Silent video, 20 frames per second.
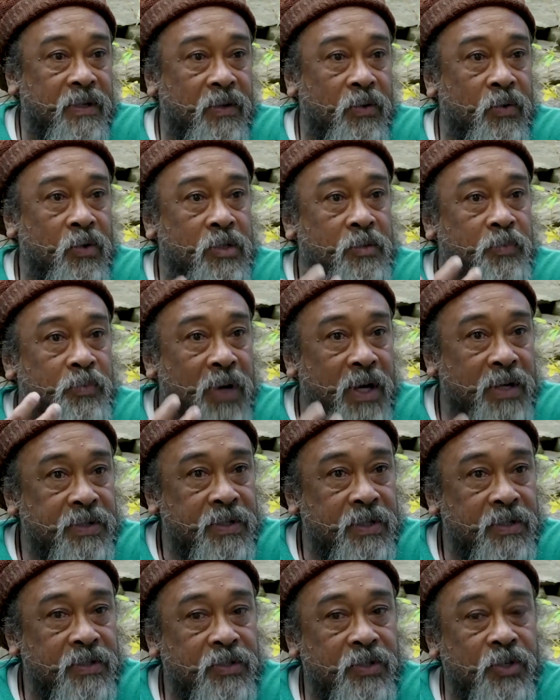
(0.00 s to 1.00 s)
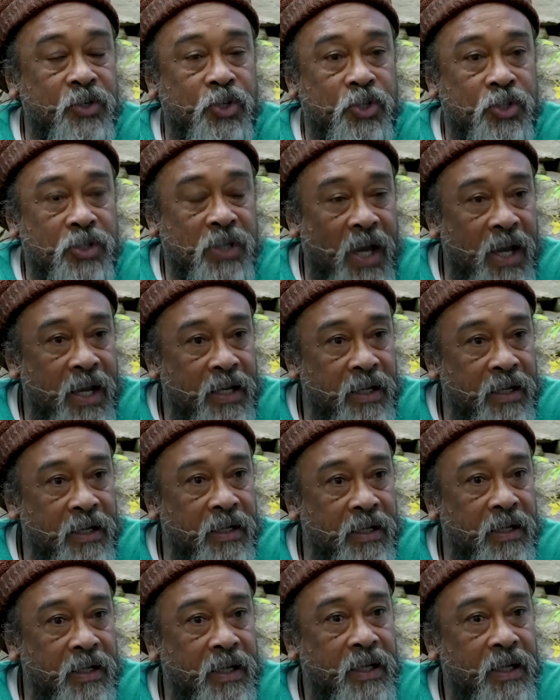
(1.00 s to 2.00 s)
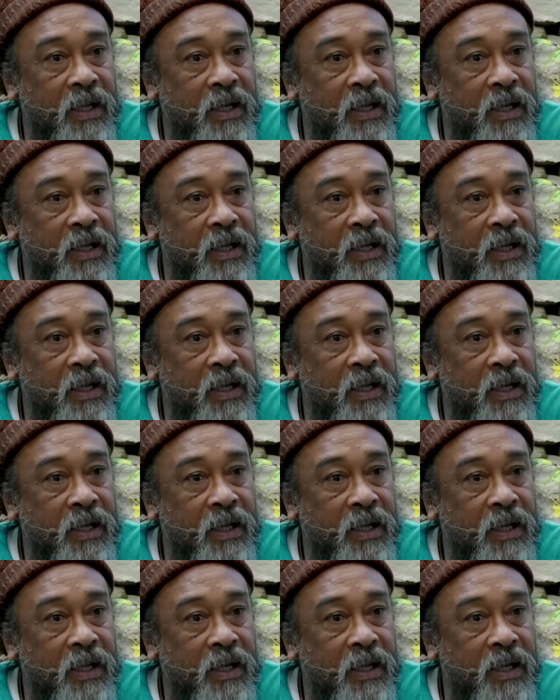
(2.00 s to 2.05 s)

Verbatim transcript: whose presence is shining